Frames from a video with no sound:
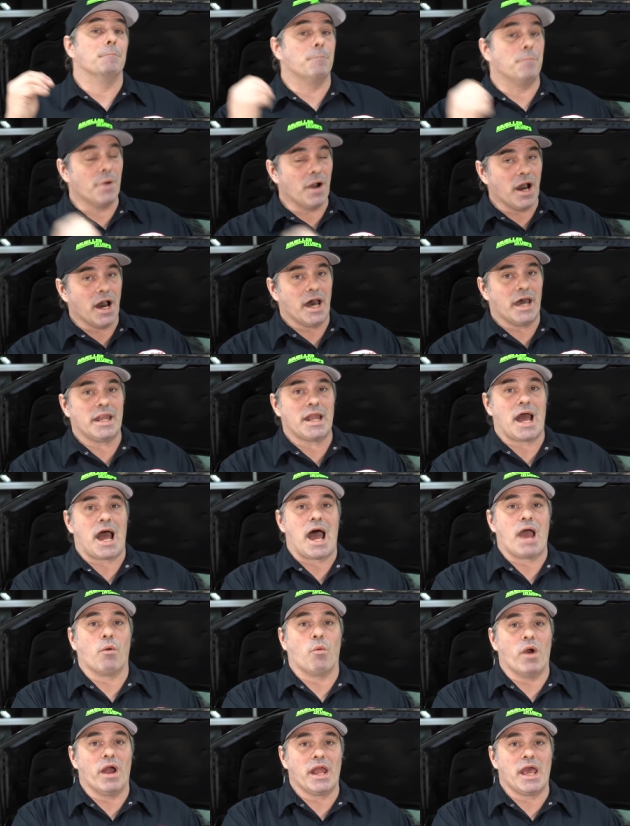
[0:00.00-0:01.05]
But
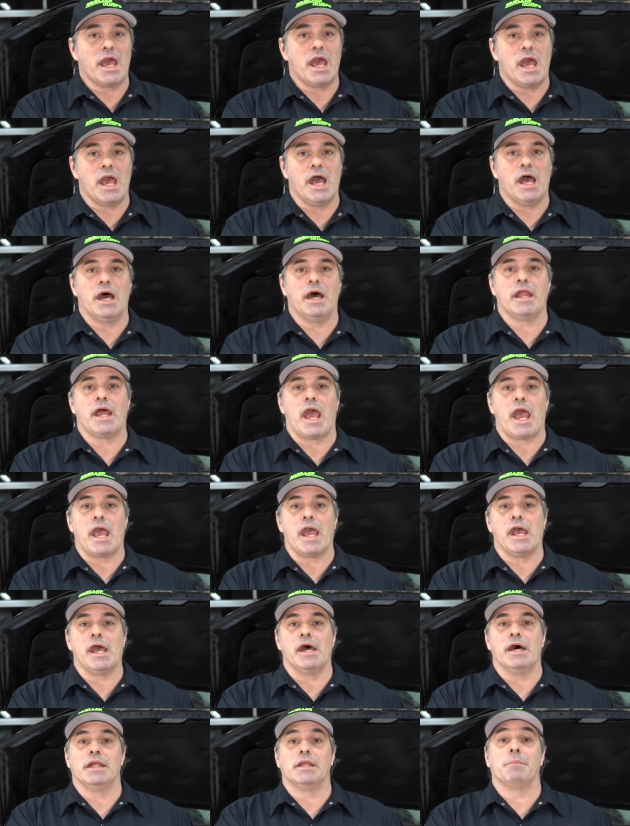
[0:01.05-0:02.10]
I went ahead
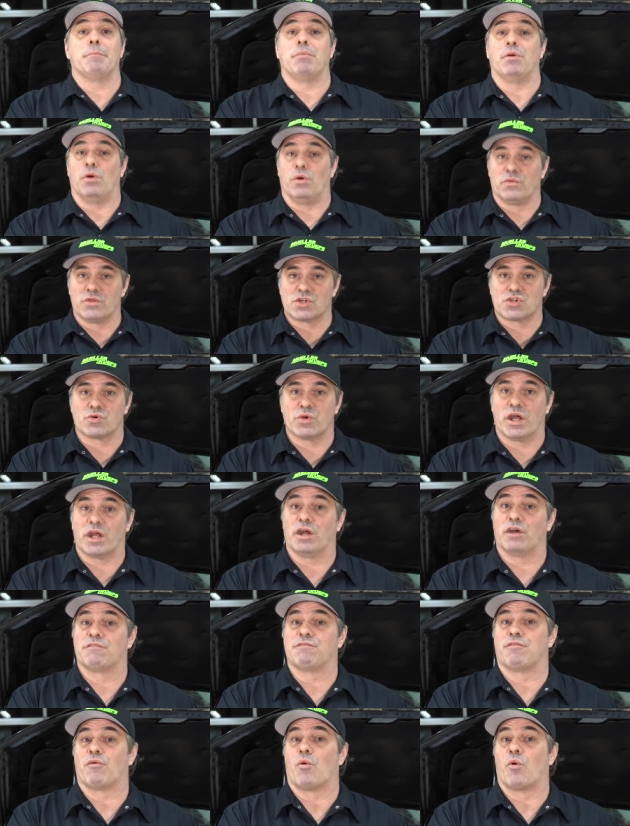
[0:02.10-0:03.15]
and pulled the
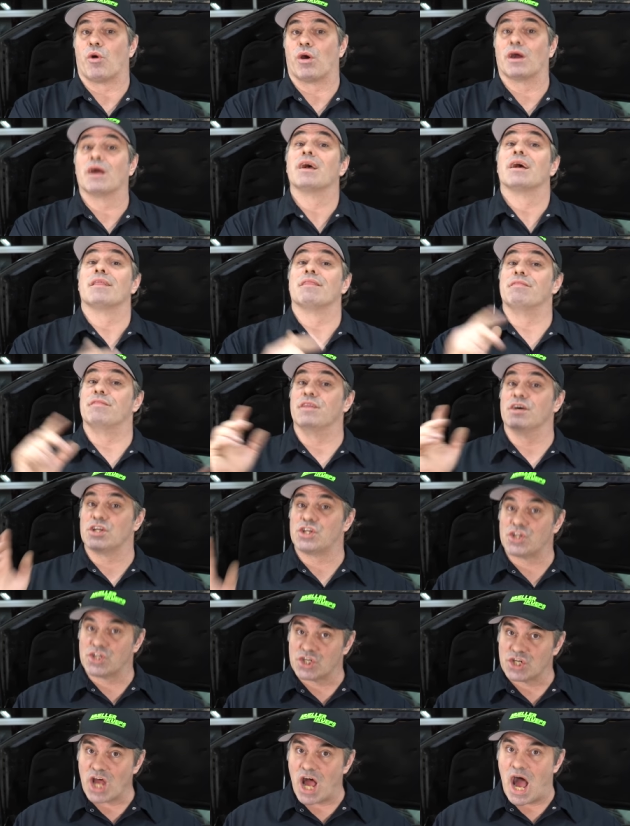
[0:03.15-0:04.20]
trigger for the
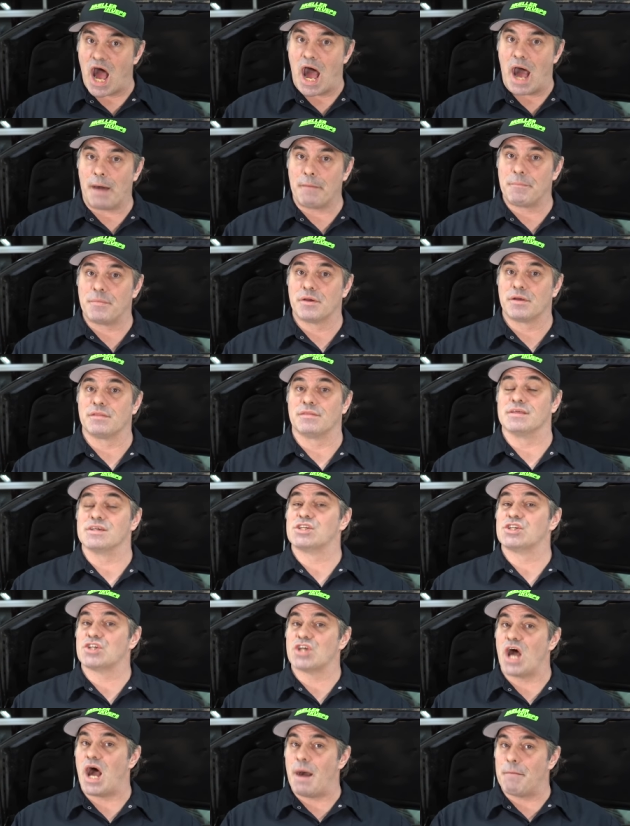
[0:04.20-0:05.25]
shop. The
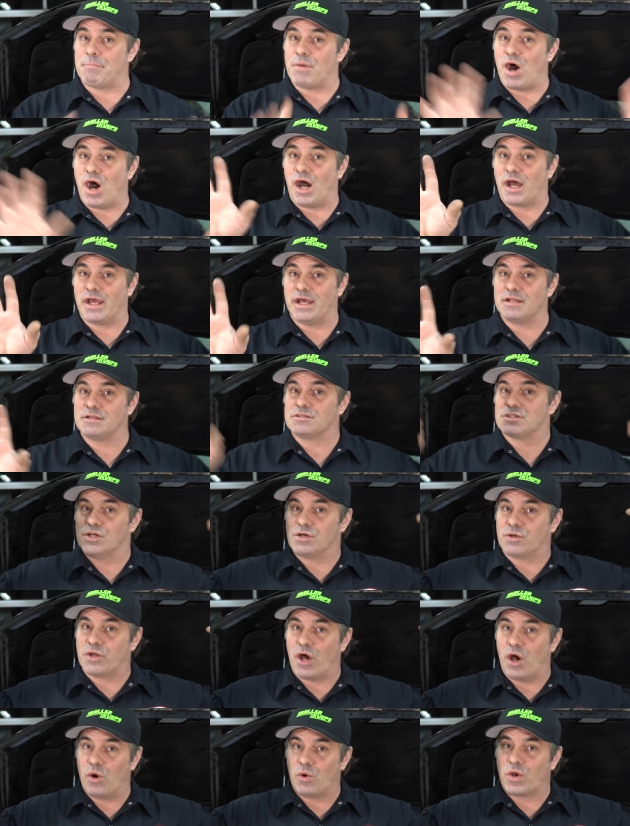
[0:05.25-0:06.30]
shop bought it, so
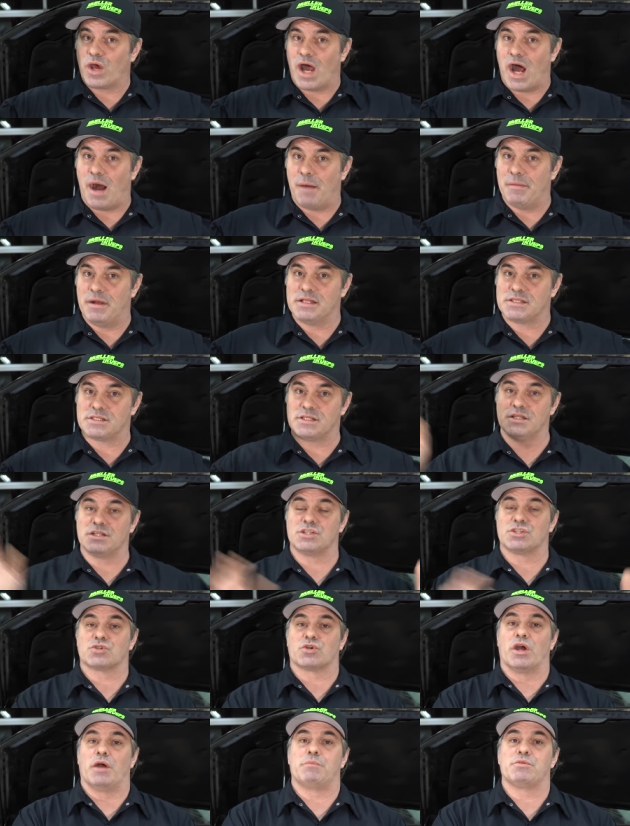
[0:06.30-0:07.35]
no comments in the
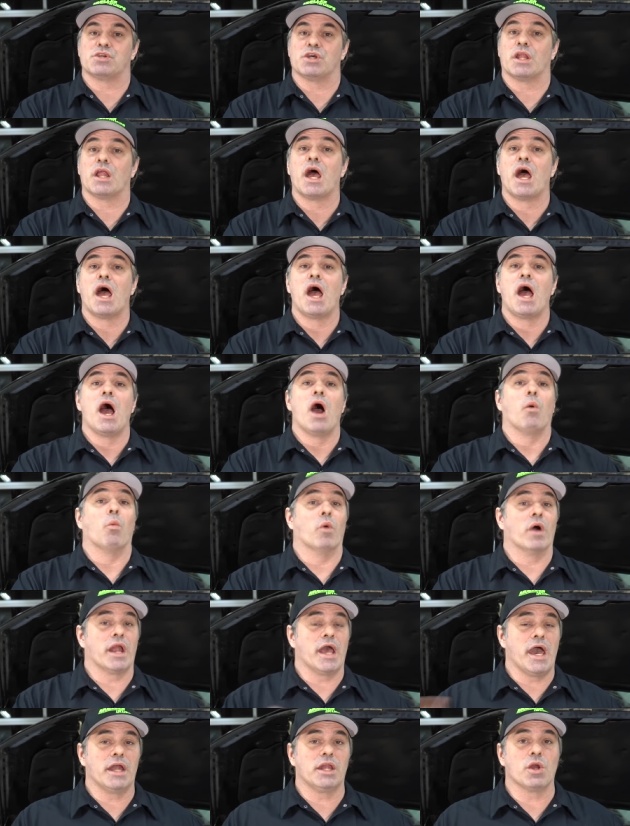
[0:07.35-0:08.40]
description.
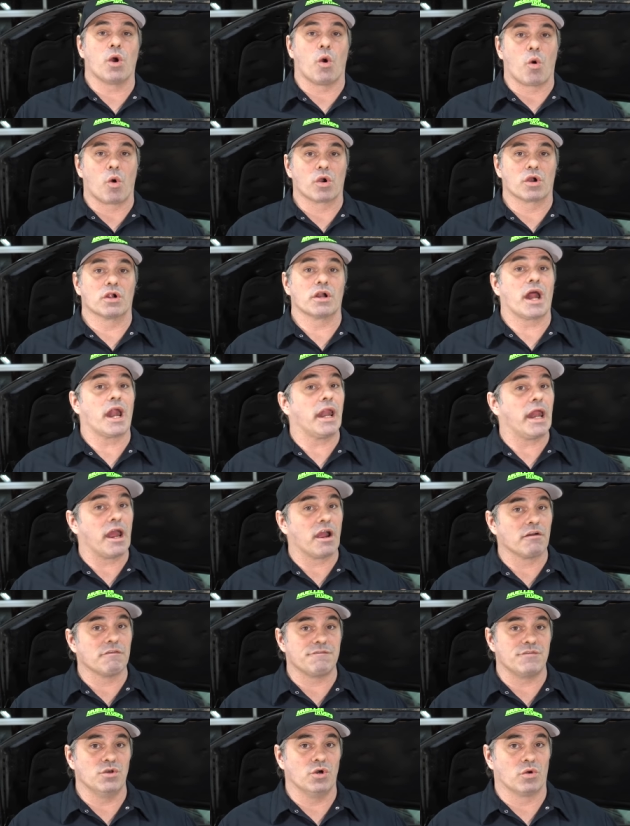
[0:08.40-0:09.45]
Went ahead and ordered an
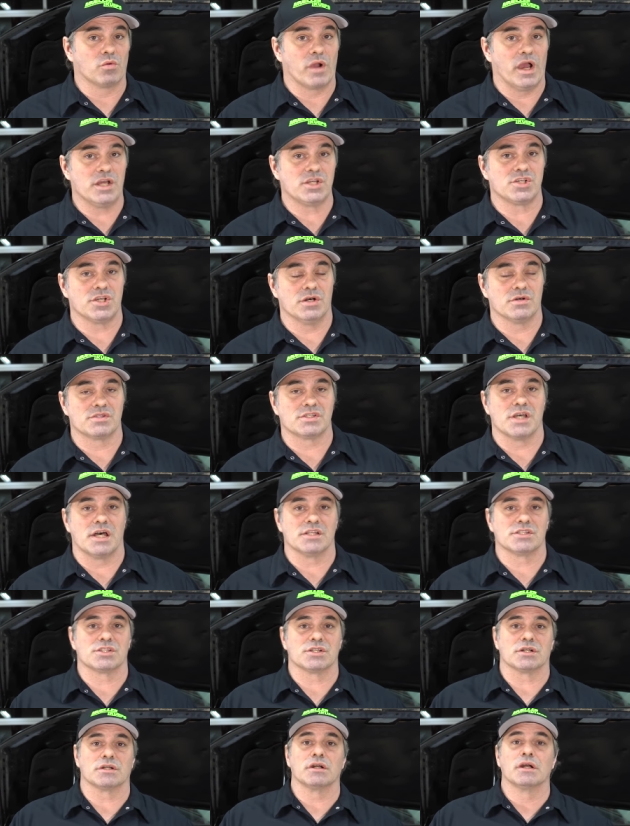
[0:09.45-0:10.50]
air fuel ratio
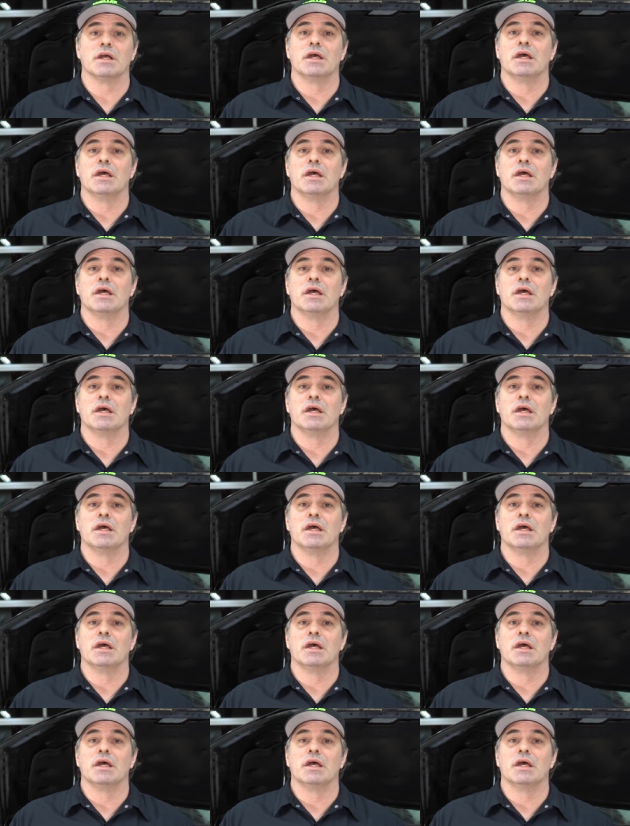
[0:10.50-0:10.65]
sensor.